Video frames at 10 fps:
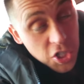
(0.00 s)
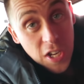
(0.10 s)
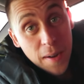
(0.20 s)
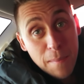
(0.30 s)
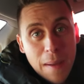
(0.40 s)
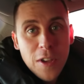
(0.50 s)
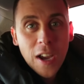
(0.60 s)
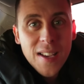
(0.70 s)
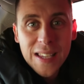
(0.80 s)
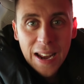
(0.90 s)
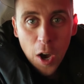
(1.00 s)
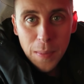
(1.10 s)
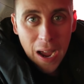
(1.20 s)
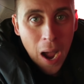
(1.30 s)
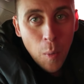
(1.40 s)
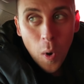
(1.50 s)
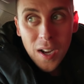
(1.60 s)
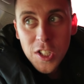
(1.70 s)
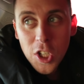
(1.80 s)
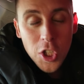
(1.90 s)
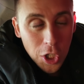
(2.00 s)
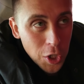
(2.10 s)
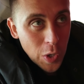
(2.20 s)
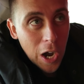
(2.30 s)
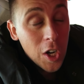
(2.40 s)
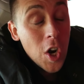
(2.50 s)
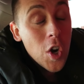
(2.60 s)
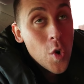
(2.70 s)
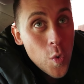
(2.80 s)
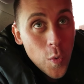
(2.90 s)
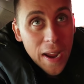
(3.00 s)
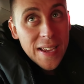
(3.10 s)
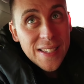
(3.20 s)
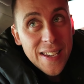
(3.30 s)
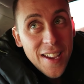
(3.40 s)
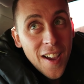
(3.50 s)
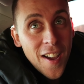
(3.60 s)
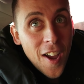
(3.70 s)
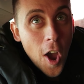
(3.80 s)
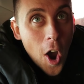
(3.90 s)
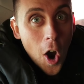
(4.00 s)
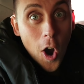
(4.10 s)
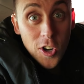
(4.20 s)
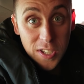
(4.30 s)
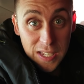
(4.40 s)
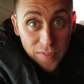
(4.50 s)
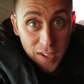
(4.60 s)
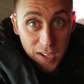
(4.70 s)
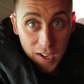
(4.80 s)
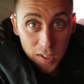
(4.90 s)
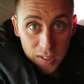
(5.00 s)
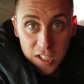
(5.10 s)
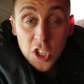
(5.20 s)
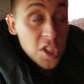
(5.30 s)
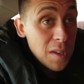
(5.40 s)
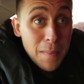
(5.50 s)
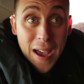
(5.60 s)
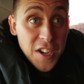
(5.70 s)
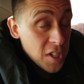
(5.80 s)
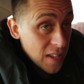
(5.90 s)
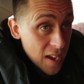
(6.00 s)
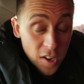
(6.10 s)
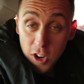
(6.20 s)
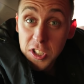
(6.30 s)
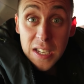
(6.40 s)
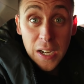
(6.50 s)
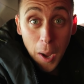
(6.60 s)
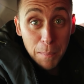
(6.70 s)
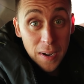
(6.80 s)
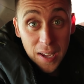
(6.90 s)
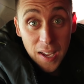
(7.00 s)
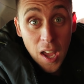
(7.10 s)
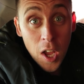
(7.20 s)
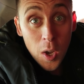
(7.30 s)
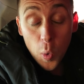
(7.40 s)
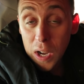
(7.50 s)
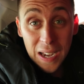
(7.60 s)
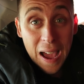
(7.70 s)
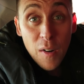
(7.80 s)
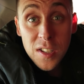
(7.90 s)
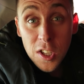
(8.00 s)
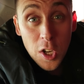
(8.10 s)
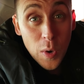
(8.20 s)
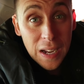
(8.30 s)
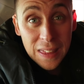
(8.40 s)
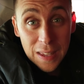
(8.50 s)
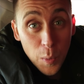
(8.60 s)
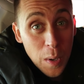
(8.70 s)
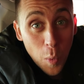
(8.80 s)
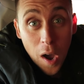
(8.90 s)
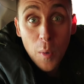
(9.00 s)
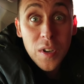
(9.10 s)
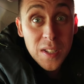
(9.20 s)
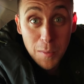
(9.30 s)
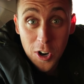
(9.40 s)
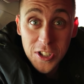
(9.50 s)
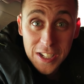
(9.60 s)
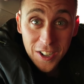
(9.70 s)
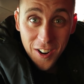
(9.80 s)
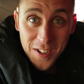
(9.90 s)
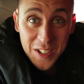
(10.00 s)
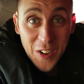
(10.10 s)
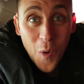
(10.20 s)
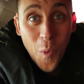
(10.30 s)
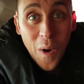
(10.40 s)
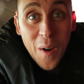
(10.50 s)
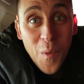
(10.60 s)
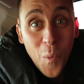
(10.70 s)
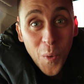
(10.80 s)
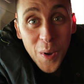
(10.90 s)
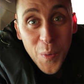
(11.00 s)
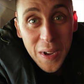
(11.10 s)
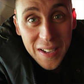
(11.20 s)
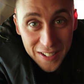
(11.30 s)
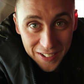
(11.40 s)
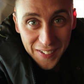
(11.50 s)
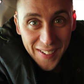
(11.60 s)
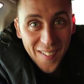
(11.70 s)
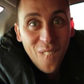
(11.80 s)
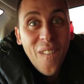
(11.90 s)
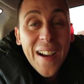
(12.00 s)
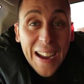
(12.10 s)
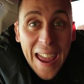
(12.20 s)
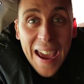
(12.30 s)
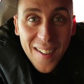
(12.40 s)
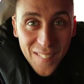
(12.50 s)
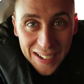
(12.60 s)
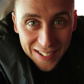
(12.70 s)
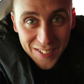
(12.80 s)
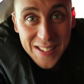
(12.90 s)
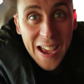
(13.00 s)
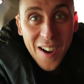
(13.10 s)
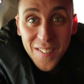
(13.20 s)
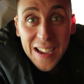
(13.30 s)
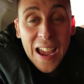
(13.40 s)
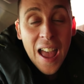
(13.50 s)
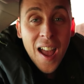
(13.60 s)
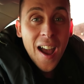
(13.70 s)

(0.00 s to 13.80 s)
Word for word: So, so maybe you guys can help me. I want to do a crazy R C video. Let's just imagine that an R C company would allow us to do anything we want with some R C cars. What would we do? What can we do? Tell me.